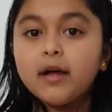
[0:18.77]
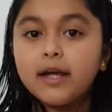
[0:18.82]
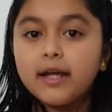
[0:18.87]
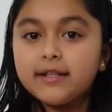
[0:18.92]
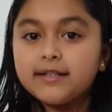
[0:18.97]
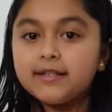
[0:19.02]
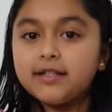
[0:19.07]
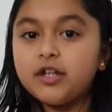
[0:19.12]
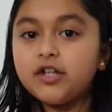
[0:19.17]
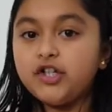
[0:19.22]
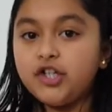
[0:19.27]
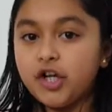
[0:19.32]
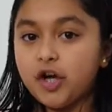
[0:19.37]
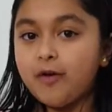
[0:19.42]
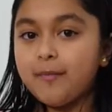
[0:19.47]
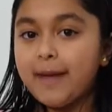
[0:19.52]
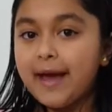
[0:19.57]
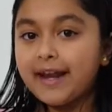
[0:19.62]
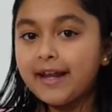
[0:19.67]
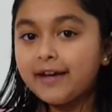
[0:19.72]
it's the
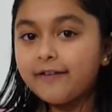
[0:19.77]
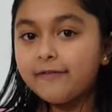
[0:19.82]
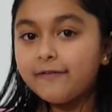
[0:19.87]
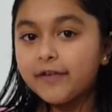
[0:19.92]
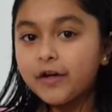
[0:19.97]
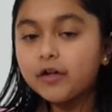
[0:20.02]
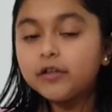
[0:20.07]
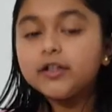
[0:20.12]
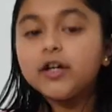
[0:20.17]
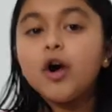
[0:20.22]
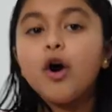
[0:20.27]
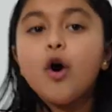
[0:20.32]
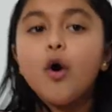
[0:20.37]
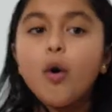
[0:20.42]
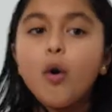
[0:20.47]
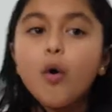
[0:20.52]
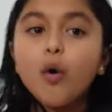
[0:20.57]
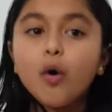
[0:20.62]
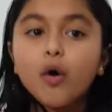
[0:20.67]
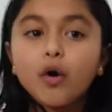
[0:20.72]
geomagnetic field,
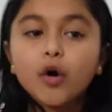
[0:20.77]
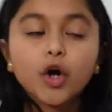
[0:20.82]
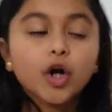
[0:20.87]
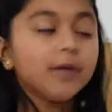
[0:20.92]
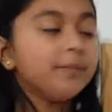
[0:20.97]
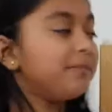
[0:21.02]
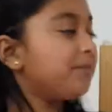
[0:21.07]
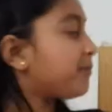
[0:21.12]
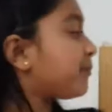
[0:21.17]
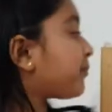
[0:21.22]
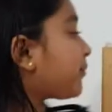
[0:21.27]
or